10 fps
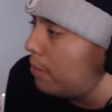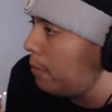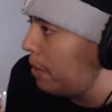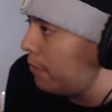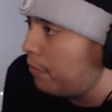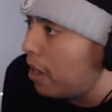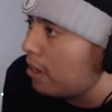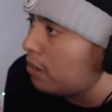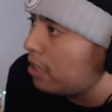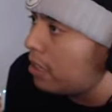mean,
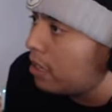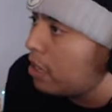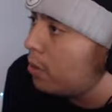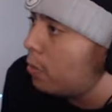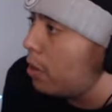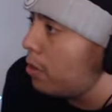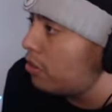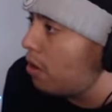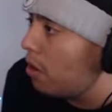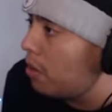finally, we were
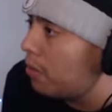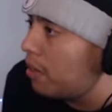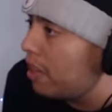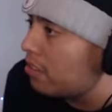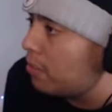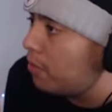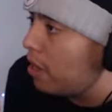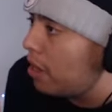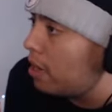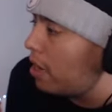starting to play X
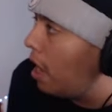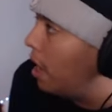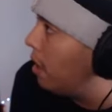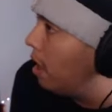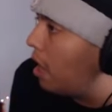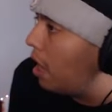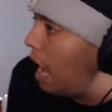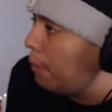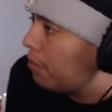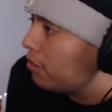Defiant, and I,
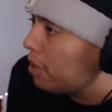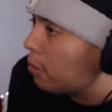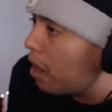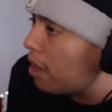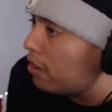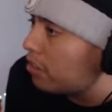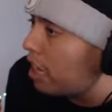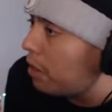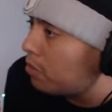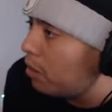I basically grinded this
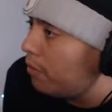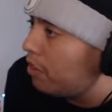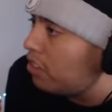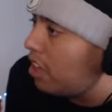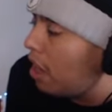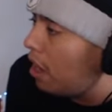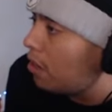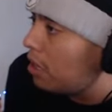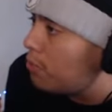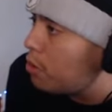game. So if you see a
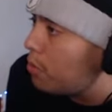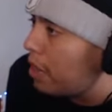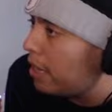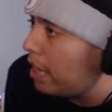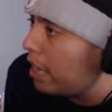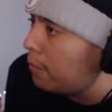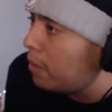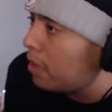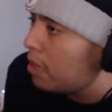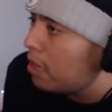higher level in my game,
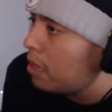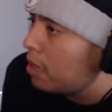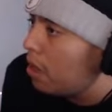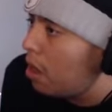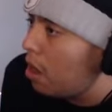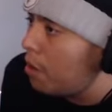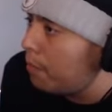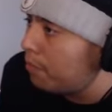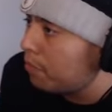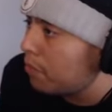
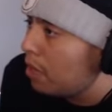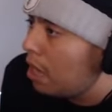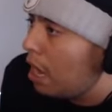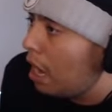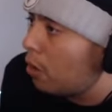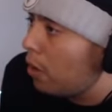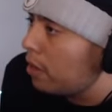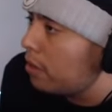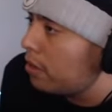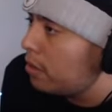um, I
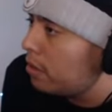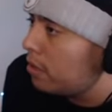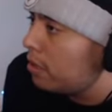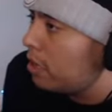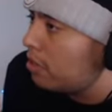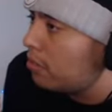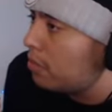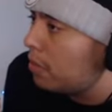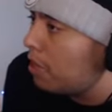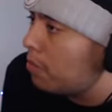grinded. That's
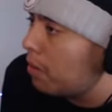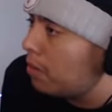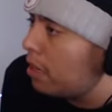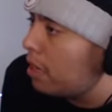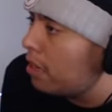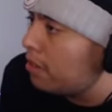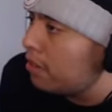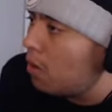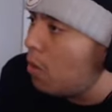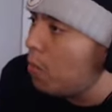that's barely it. I
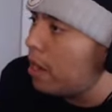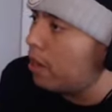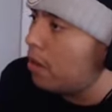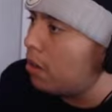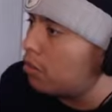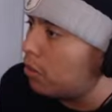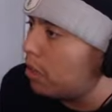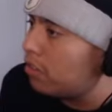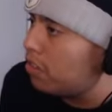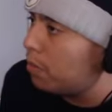did. Oh my gosh.
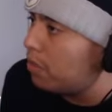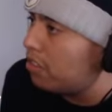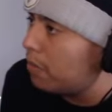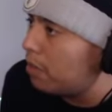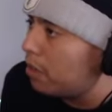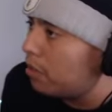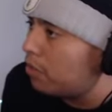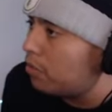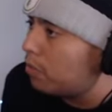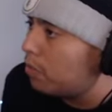Okay, this MP7
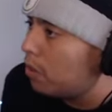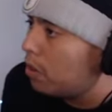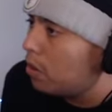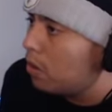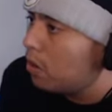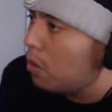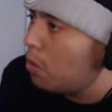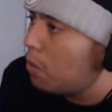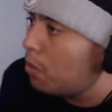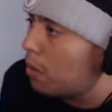is.
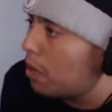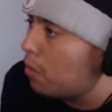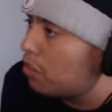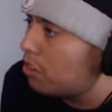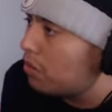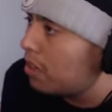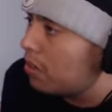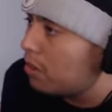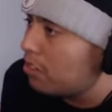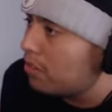Oh well, gotta watch out.
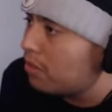Gotta watch out